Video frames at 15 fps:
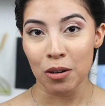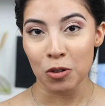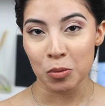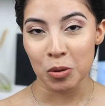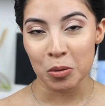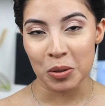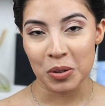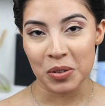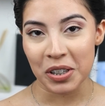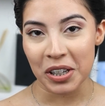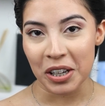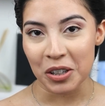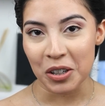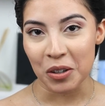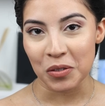That was pretty much the
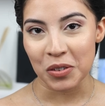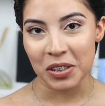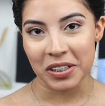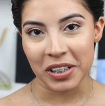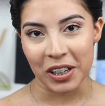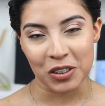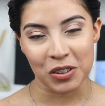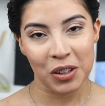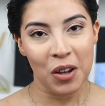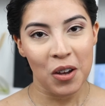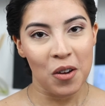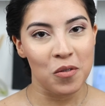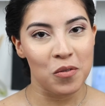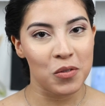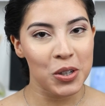end of today's
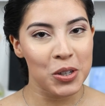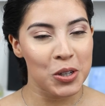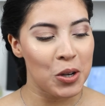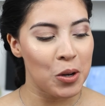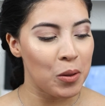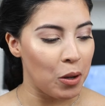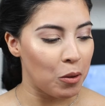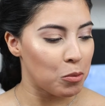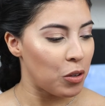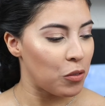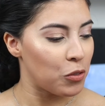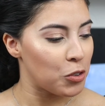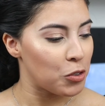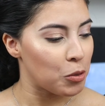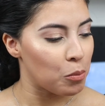video. That was my
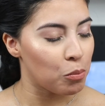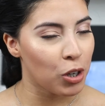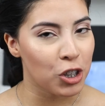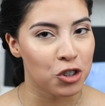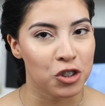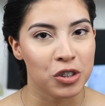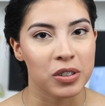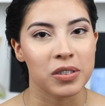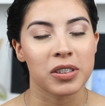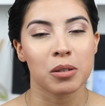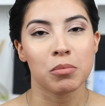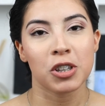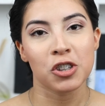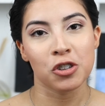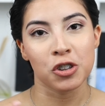first impressions.
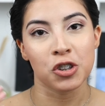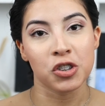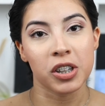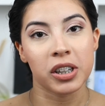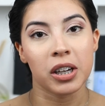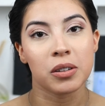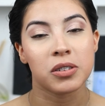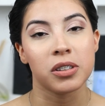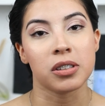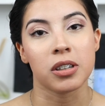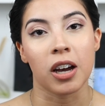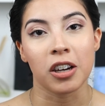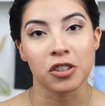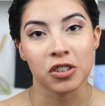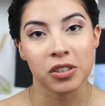Make sure you check out
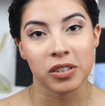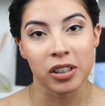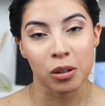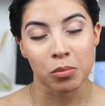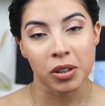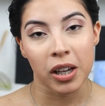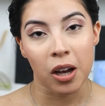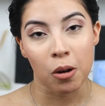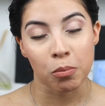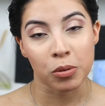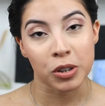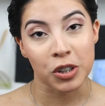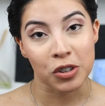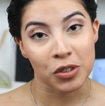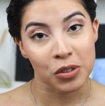Tenaj's, that'll be out
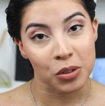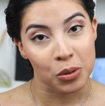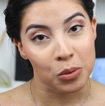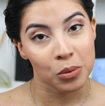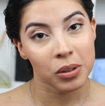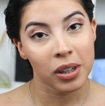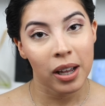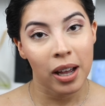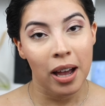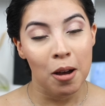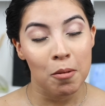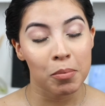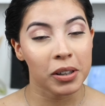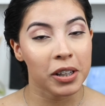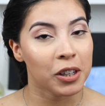pretty soon.
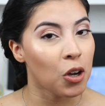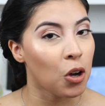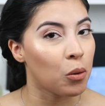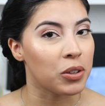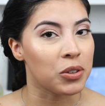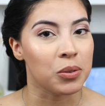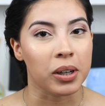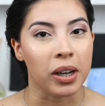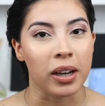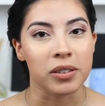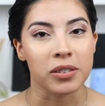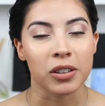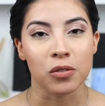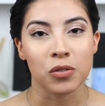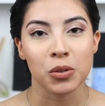But like always, you
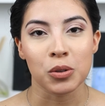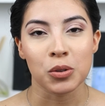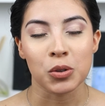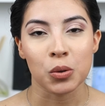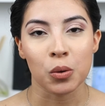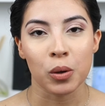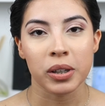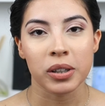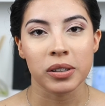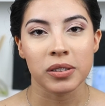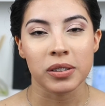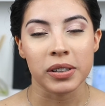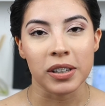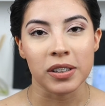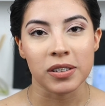guys, if you enjoyed
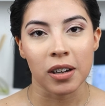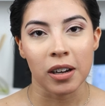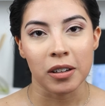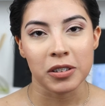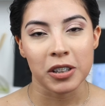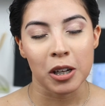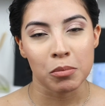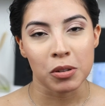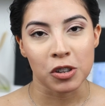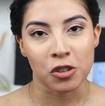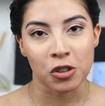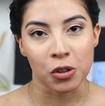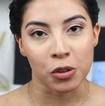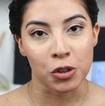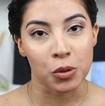today's content, make
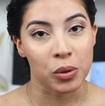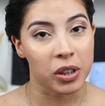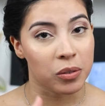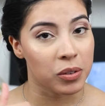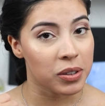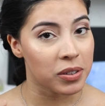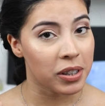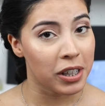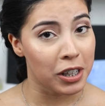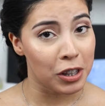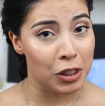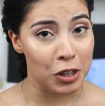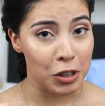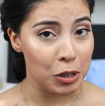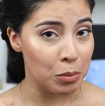sure you give us a
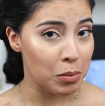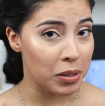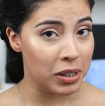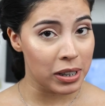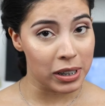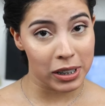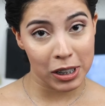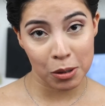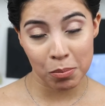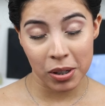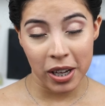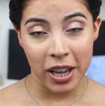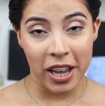thumbs up.